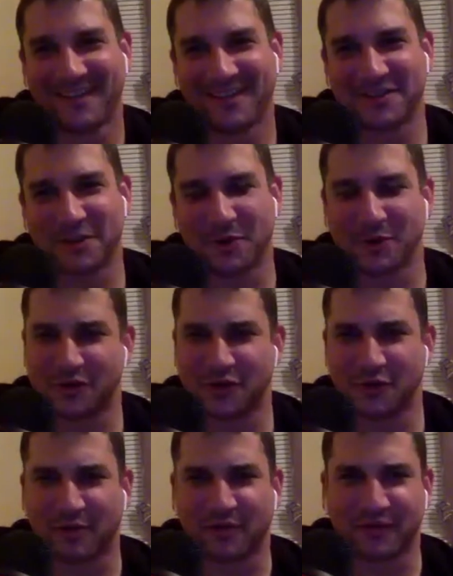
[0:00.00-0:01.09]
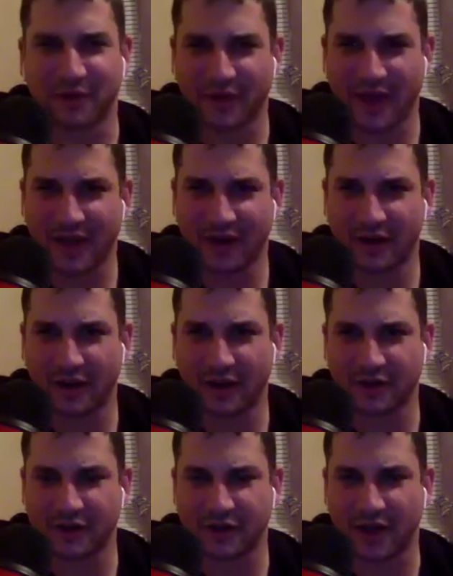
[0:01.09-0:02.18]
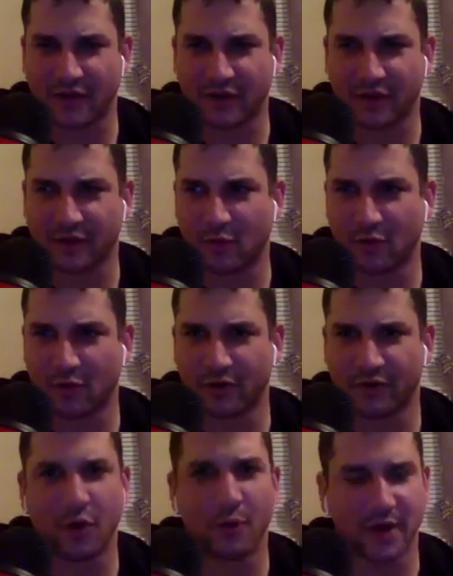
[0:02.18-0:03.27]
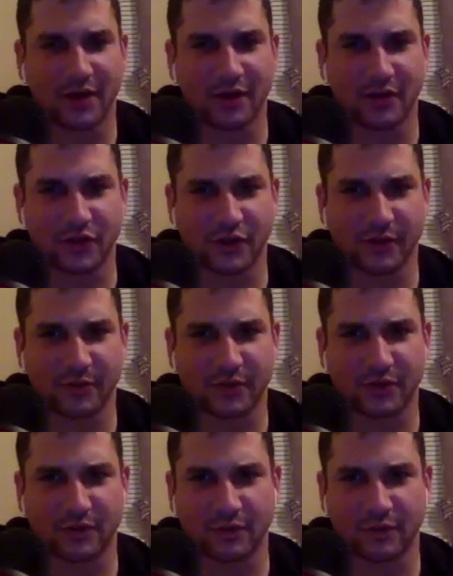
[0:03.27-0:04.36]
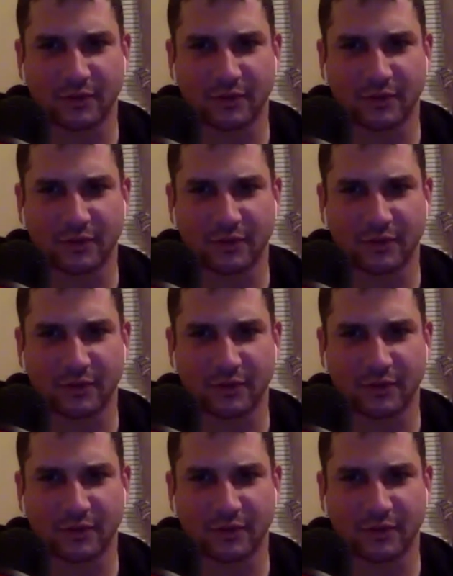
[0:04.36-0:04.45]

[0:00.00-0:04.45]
So, do you prefer that to having more of an open-ended script, or?